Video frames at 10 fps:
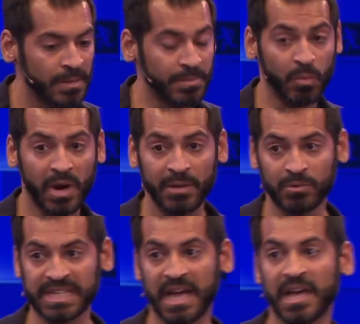But why
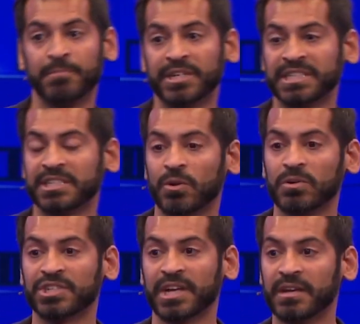was I a British
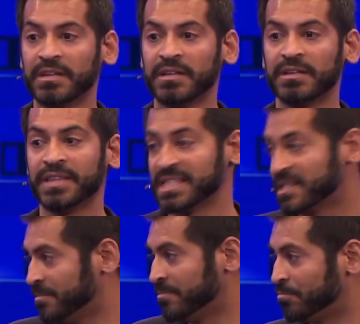soldier,
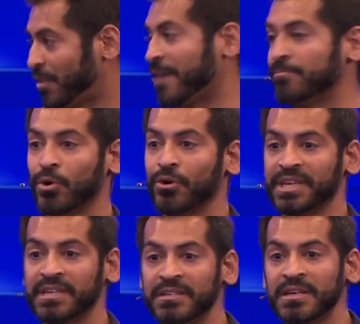this brown
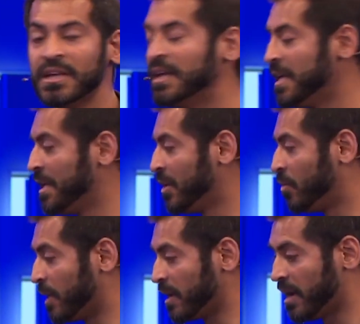boy?
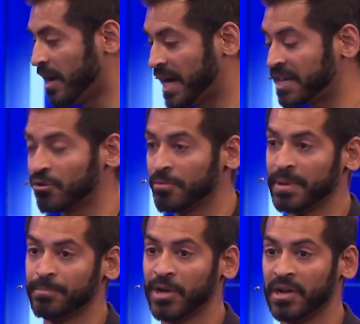Well, I grew up
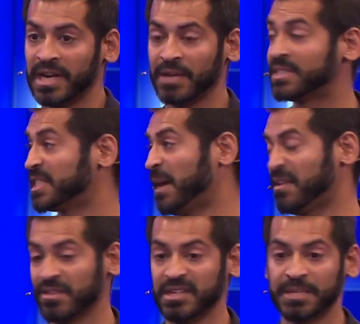in Burnley, which is
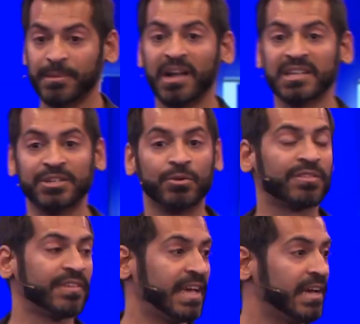about 30 miles
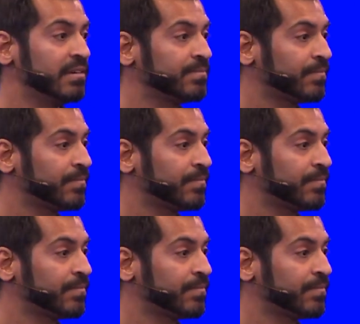north of here.